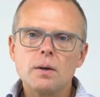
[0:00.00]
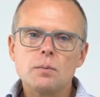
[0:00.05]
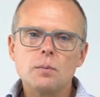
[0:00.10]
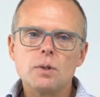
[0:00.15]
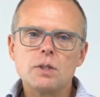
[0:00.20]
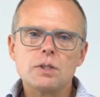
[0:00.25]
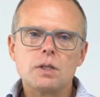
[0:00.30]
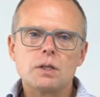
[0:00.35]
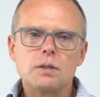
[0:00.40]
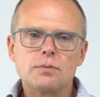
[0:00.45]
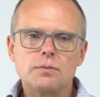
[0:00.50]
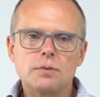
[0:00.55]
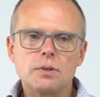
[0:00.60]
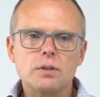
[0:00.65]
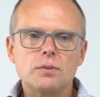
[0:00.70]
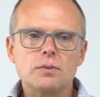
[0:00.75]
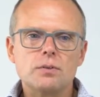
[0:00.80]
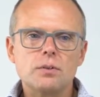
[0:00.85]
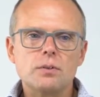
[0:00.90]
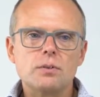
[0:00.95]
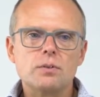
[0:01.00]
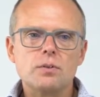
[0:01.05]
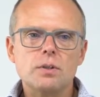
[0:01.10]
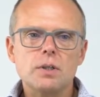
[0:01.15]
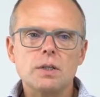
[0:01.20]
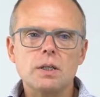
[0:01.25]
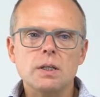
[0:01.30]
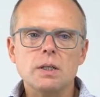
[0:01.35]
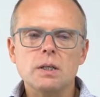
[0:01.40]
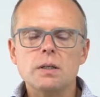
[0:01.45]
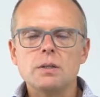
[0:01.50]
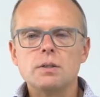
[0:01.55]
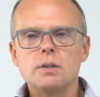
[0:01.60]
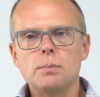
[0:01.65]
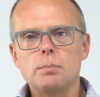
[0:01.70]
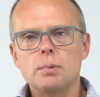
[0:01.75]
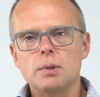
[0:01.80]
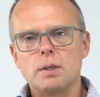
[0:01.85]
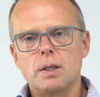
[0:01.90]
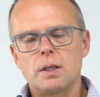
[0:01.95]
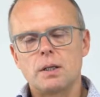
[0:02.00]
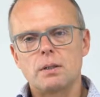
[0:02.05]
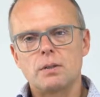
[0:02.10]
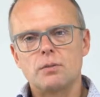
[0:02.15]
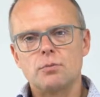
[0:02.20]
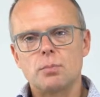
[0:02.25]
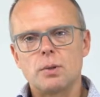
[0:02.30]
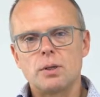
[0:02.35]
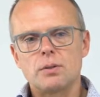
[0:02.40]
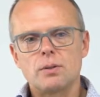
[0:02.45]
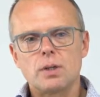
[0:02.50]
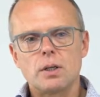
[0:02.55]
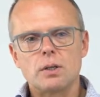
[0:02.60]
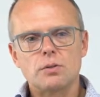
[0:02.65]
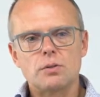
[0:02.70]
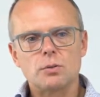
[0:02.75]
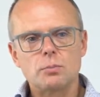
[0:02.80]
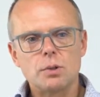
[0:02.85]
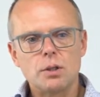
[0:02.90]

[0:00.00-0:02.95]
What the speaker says: which are, for instance, the triple-negative breast cancer,